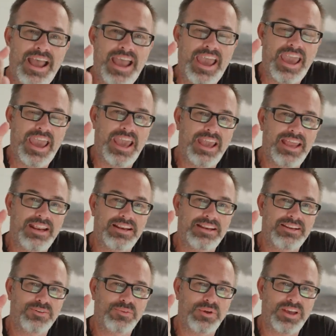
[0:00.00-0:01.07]

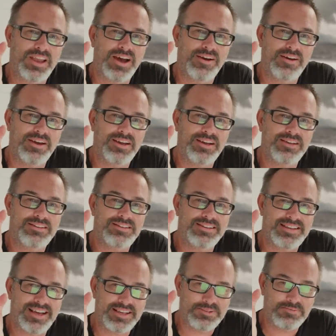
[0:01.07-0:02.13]
and we're going to
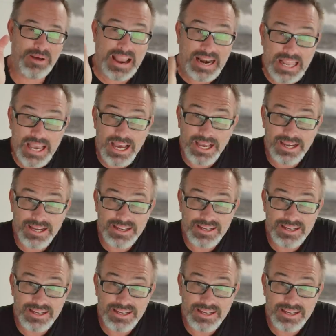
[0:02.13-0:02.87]
Tasmania.